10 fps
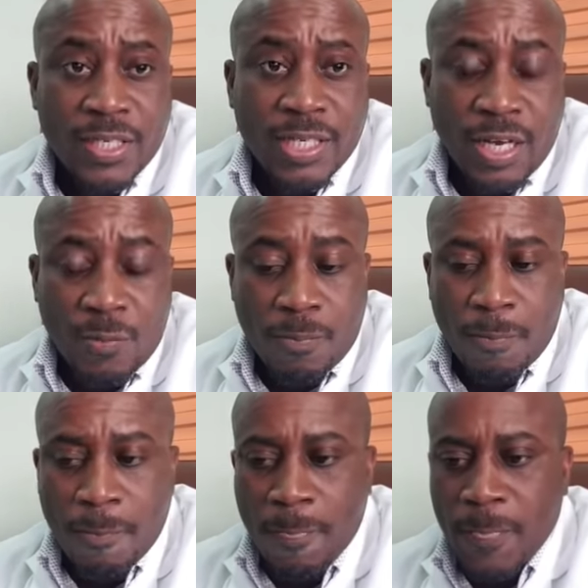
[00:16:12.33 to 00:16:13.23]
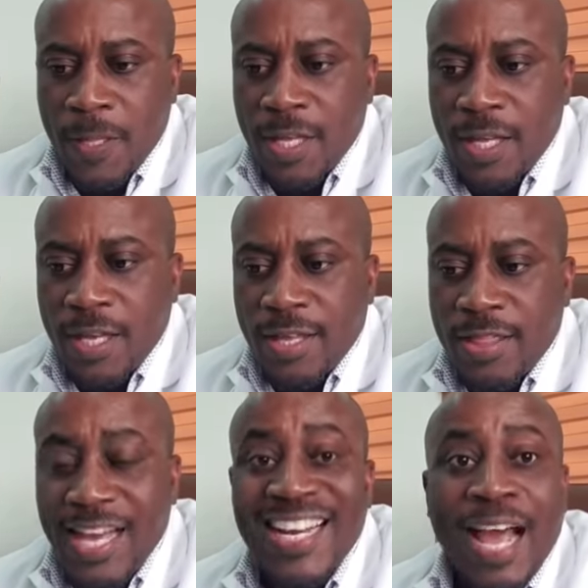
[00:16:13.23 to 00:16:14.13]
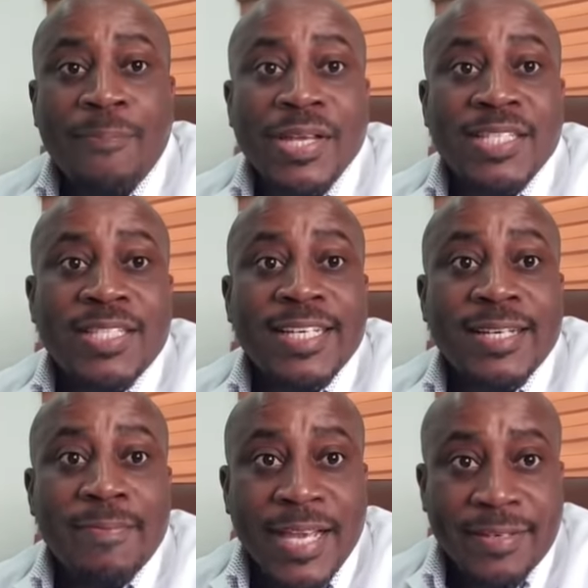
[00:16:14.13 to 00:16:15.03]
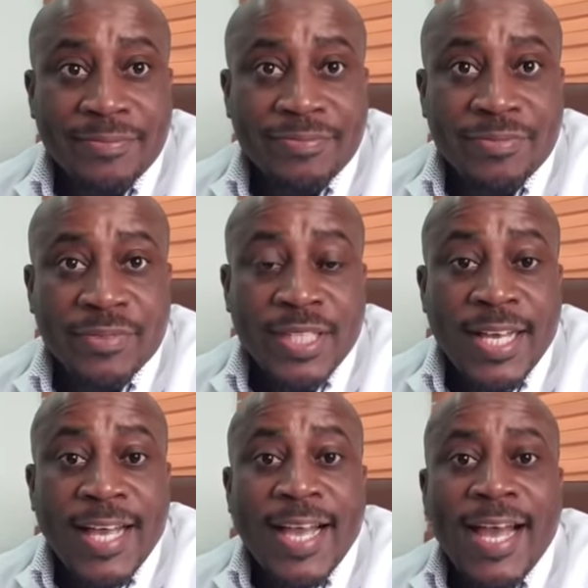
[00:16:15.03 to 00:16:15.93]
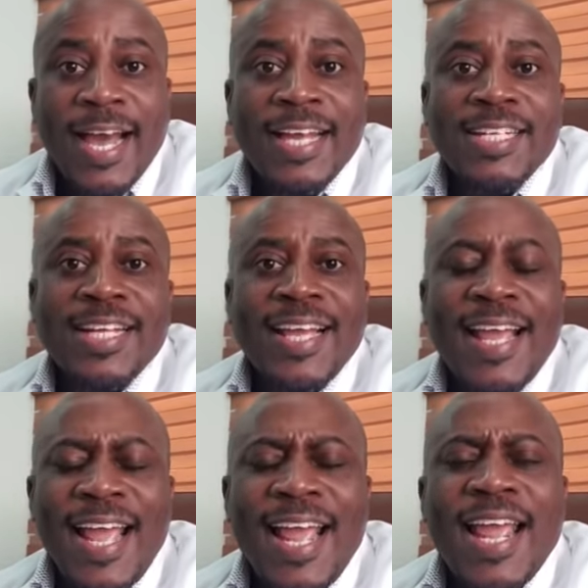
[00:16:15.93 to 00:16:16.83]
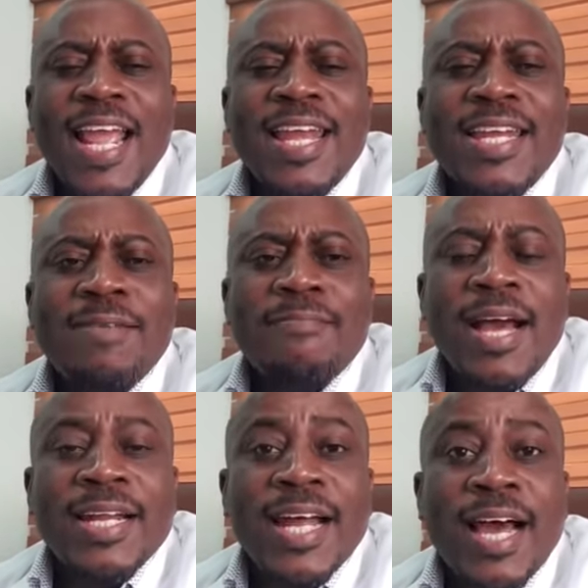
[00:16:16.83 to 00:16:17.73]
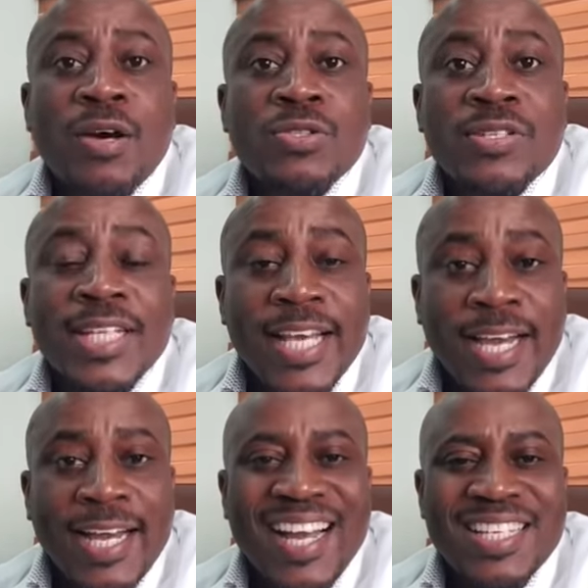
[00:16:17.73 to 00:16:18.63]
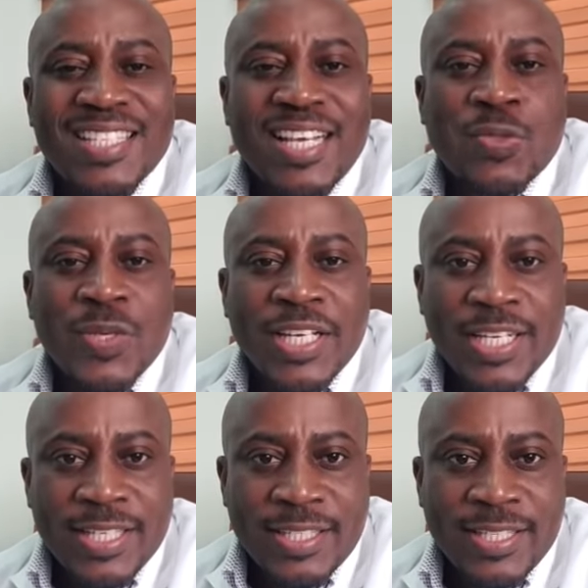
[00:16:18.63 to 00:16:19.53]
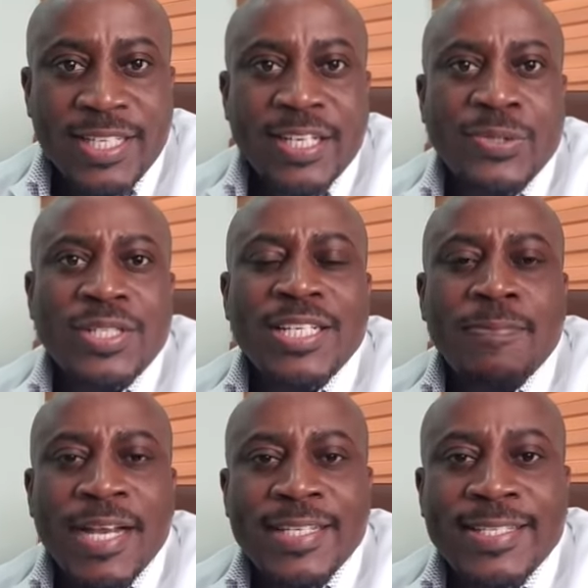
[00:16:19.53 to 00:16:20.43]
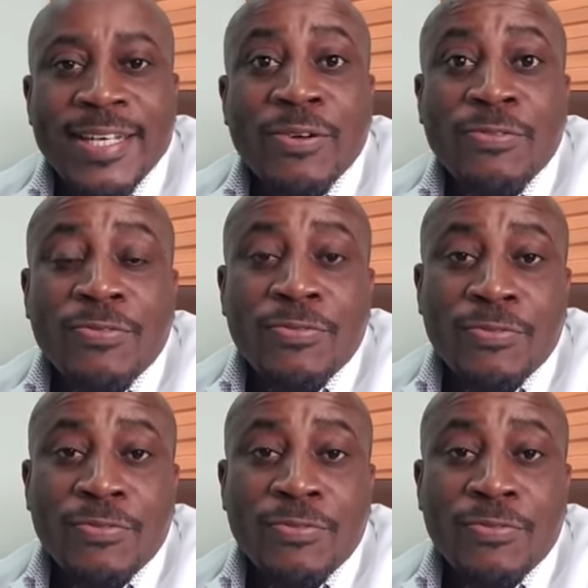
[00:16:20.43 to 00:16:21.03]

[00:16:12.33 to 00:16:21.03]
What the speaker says: Now, that happens in men. And any man out there has that weakness, including myself.